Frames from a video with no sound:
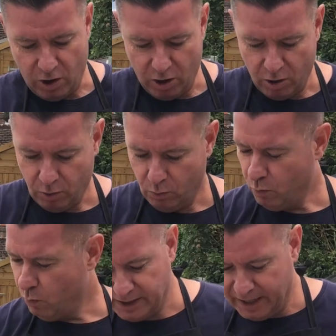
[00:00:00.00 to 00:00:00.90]
our
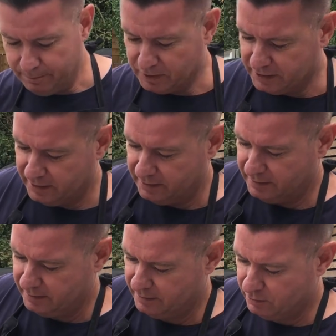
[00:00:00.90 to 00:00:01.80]
tips,
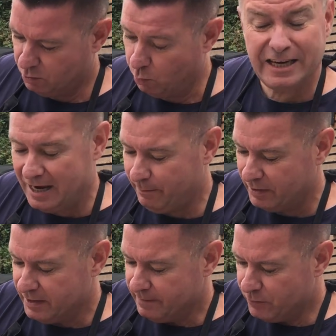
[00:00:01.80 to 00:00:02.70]
or tip,
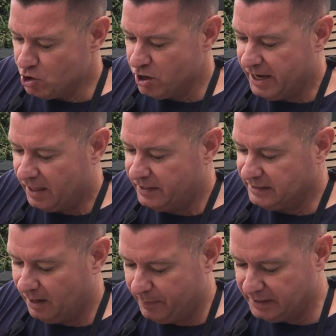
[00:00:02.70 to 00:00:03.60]
you could cut this
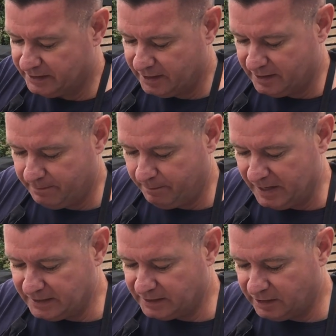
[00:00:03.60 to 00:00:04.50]
up into
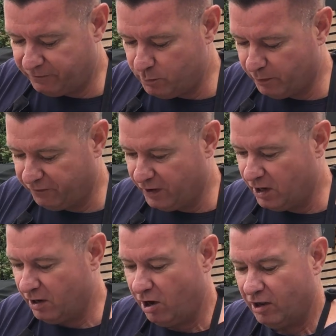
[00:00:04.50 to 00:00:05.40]
pieces if you
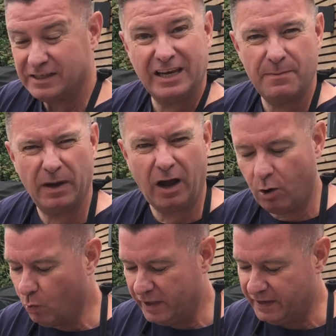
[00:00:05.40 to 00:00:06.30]
prefer. I like to keep it
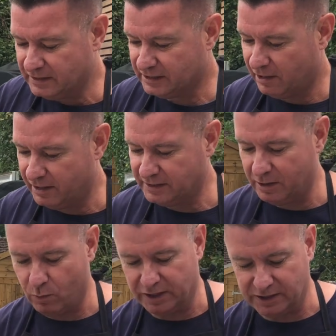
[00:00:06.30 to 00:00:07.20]
whole and then slice
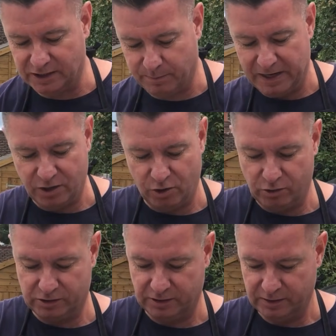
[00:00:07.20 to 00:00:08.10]
it once it's been
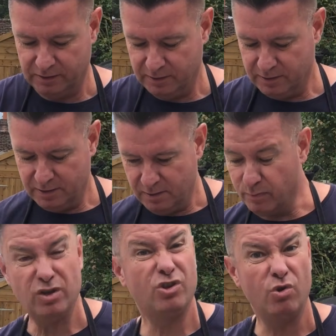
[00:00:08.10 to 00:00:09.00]
cooked.
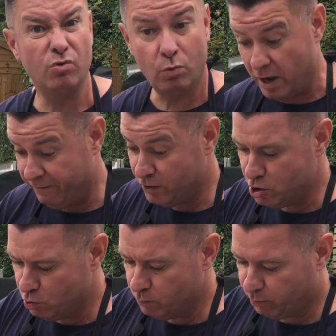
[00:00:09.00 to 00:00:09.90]
But do whatever
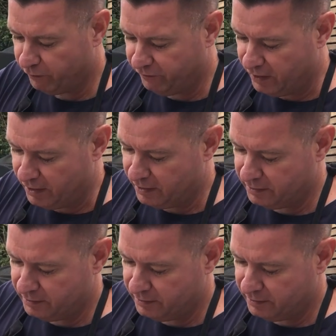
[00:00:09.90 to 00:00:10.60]
you prefer.